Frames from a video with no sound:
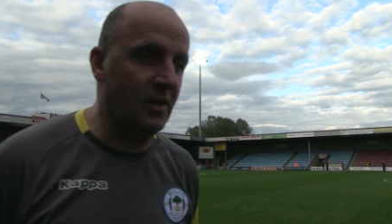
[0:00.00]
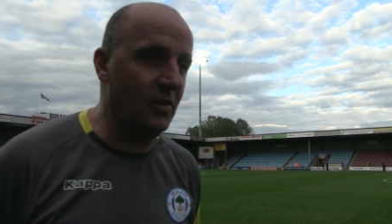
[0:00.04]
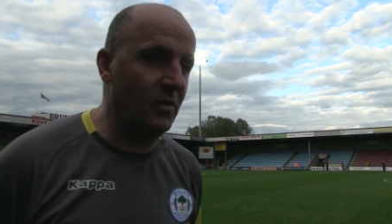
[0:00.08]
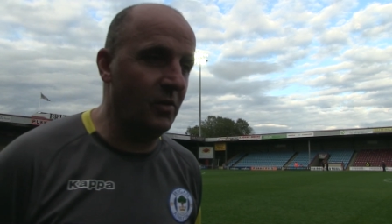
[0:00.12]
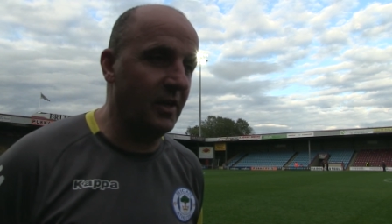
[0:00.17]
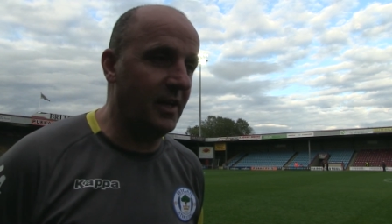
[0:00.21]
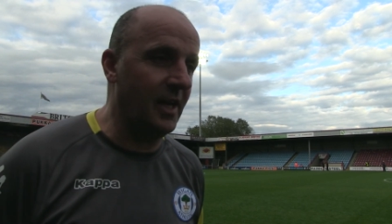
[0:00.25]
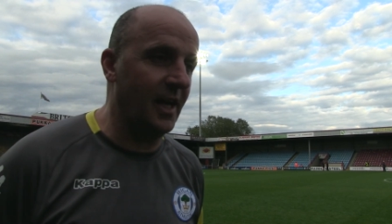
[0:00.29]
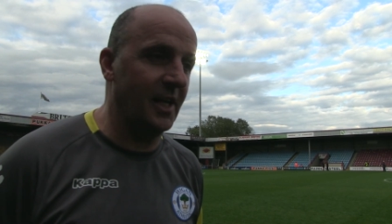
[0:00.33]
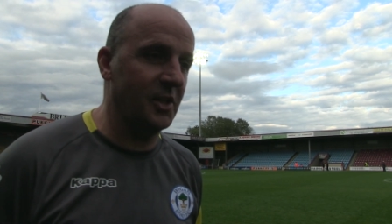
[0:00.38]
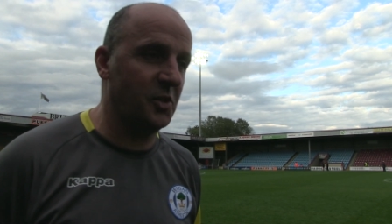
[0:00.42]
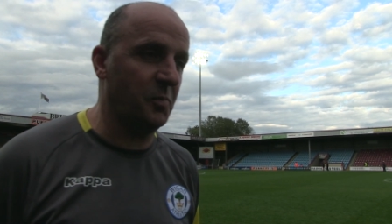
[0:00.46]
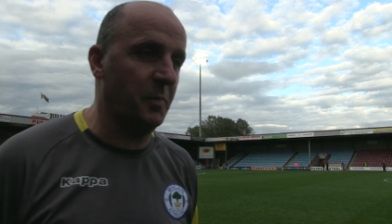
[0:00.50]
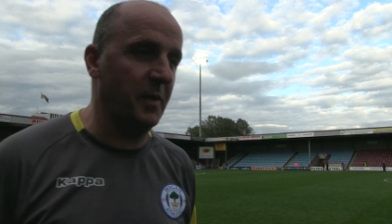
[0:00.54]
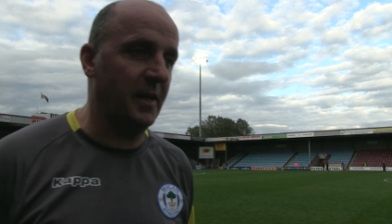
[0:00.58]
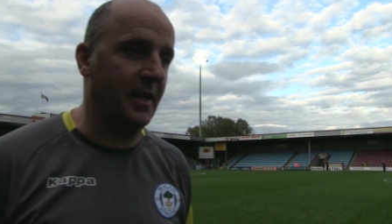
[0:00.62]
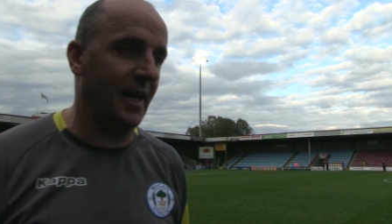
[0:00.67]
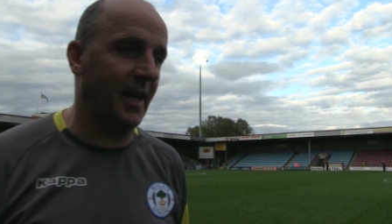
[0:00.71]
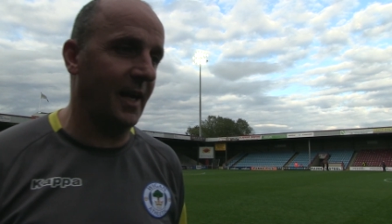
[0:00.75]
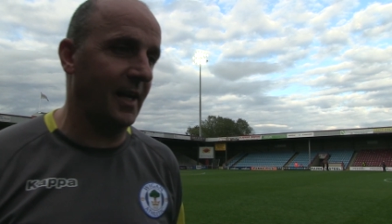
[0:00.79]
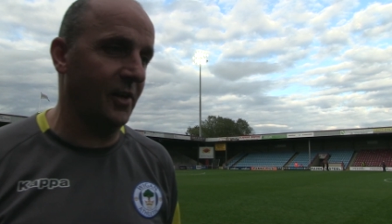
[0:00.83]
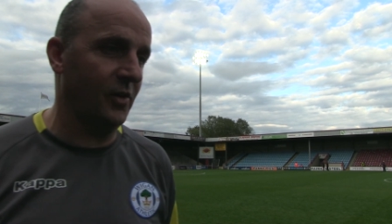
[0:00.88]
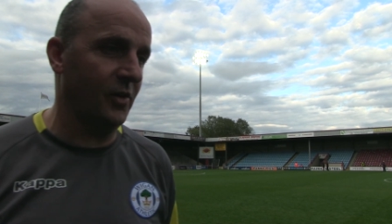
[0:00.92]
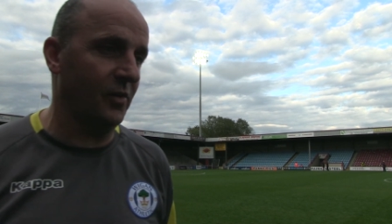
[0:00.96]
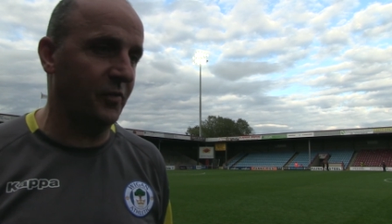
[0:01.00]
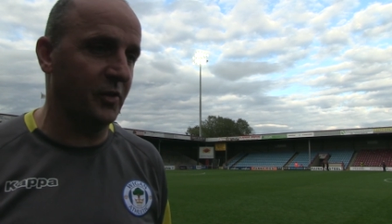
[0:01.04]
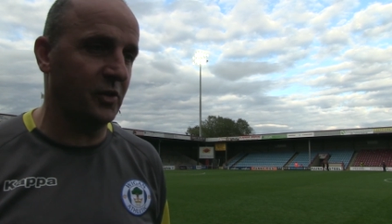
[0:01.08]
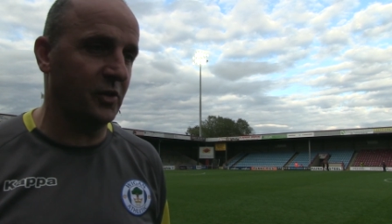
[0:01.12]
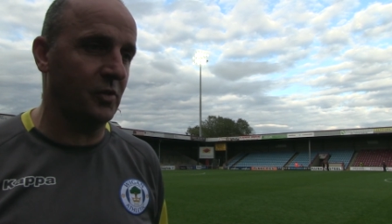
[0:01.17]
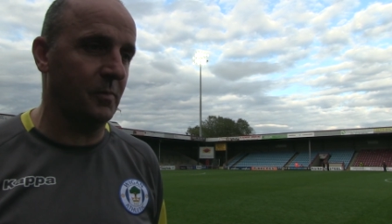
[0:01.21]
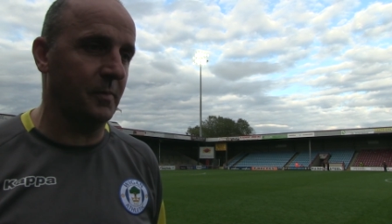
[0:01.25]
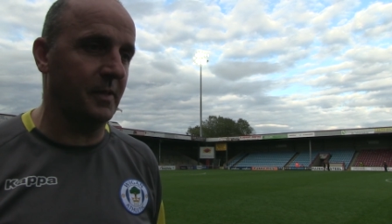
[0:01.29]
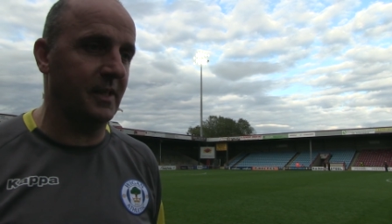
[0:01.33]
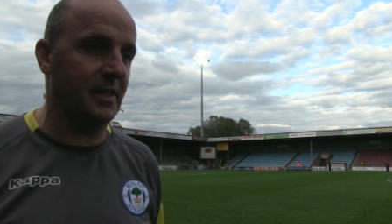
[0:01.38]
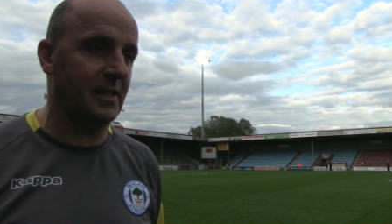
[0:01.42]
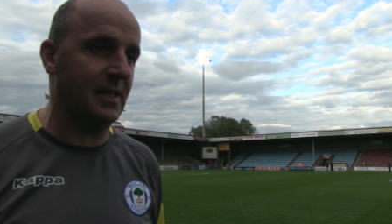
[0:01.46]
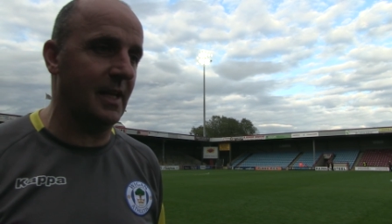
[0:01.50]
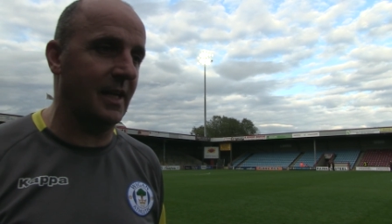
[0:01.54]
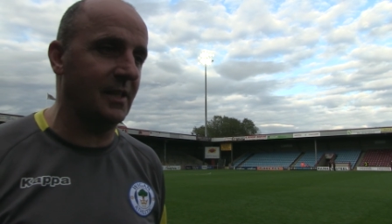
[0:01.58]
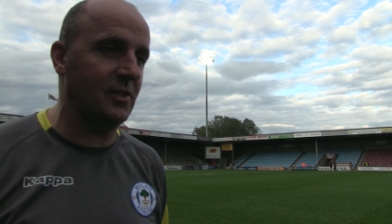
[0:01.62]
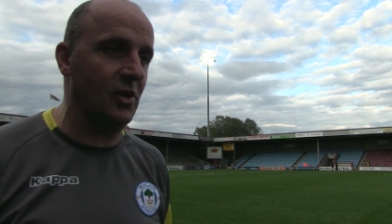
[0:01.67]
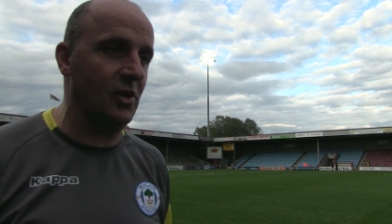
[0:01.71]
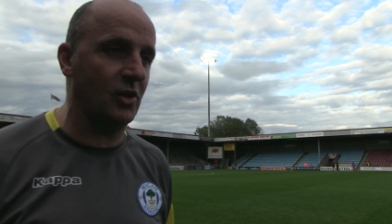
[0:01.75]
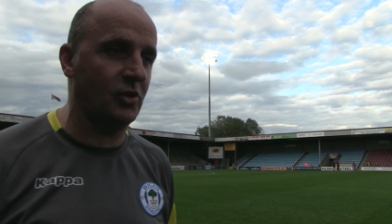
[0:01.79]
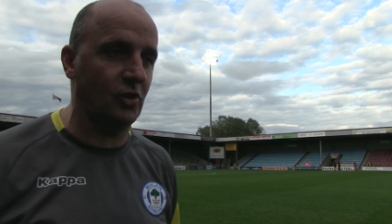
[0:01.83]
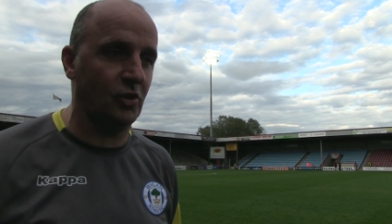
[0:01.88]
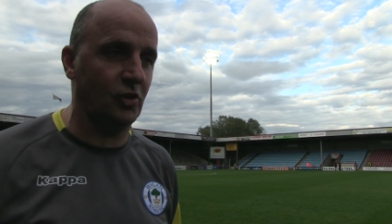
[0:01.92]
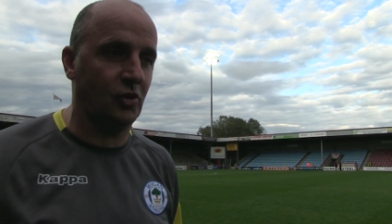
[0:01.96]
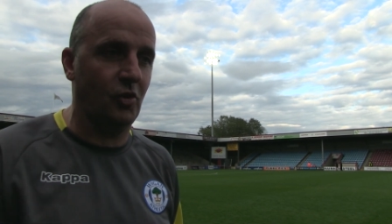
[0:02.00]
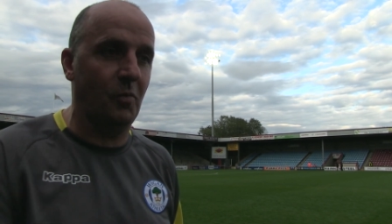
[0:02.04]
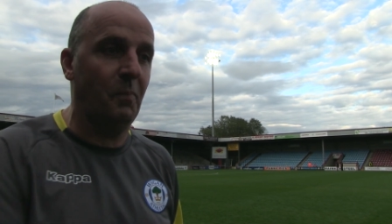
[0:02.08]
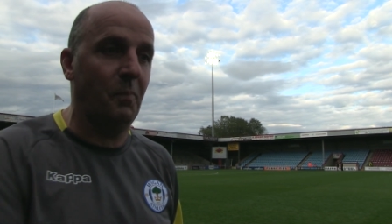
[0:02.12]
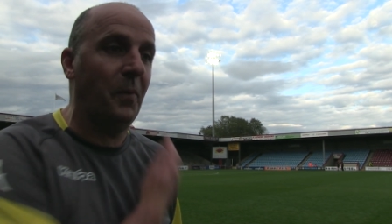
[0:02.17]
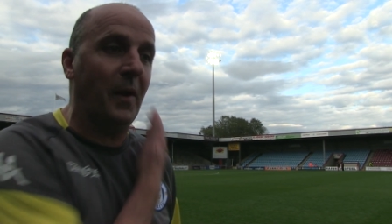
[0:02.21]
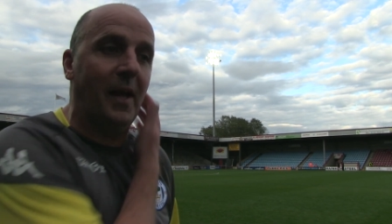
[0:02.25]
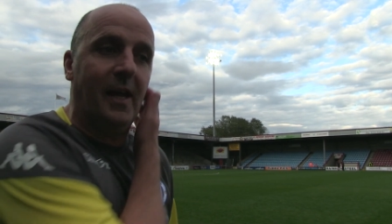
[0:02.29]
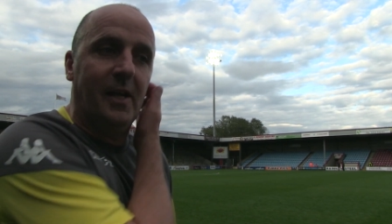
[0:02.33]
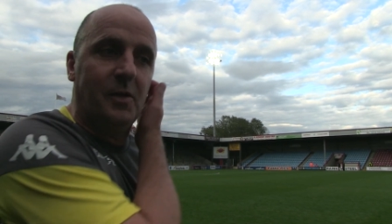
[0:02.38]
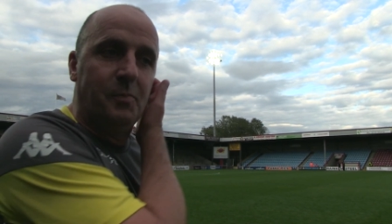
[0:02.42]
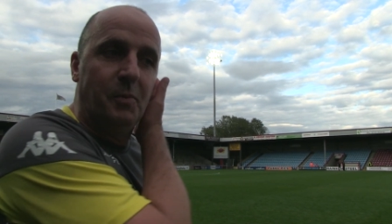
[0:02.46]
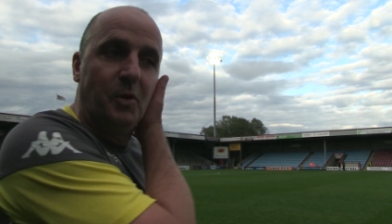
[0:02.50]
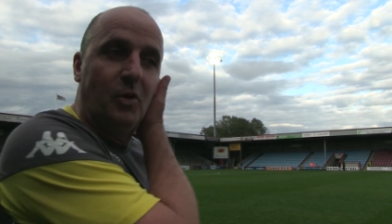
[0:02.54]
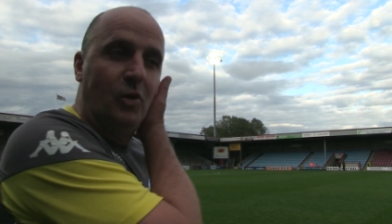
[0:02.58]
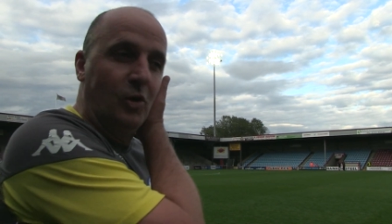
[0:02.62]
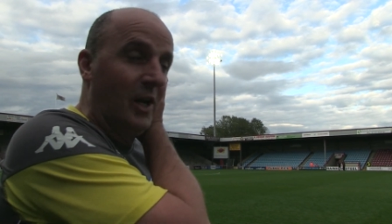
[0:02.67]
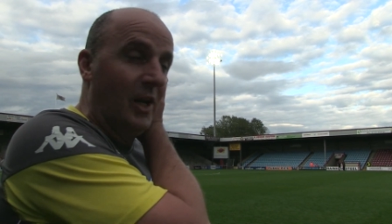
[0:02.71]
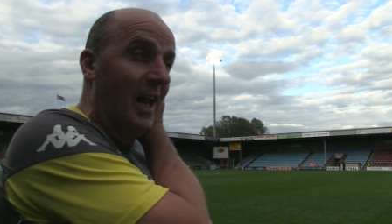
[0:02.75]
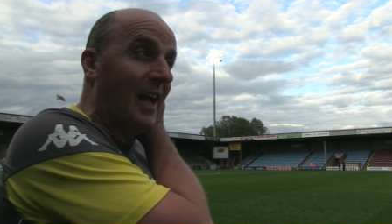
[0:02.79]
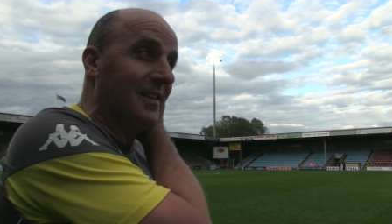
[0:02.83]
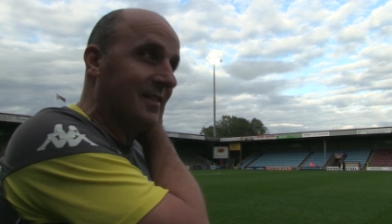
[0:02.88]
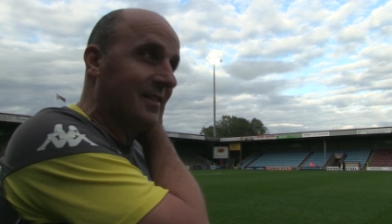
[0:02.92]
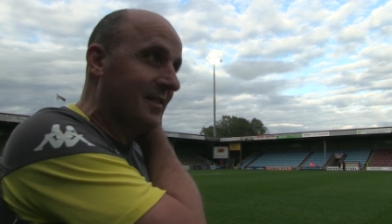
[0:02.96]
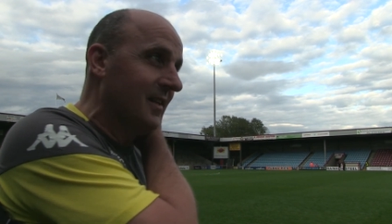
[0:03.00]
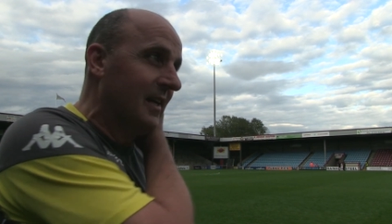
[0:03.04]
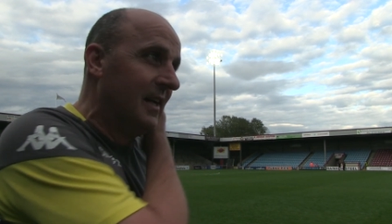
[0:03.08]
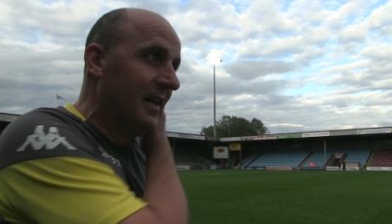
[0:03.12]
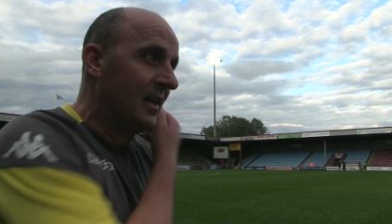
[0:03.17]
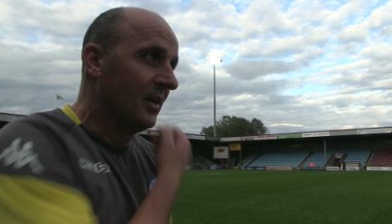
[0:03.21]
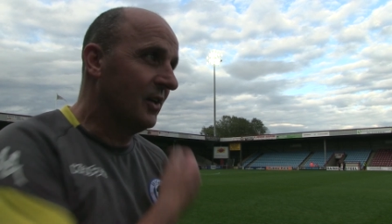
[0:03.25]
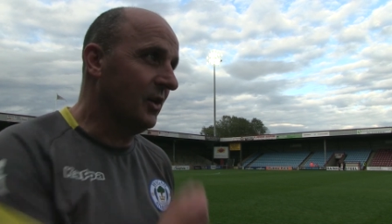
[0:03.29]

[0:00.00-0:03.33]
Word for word: You know, you can't speak highly enough of some of these lads. Not just good players, but good lads.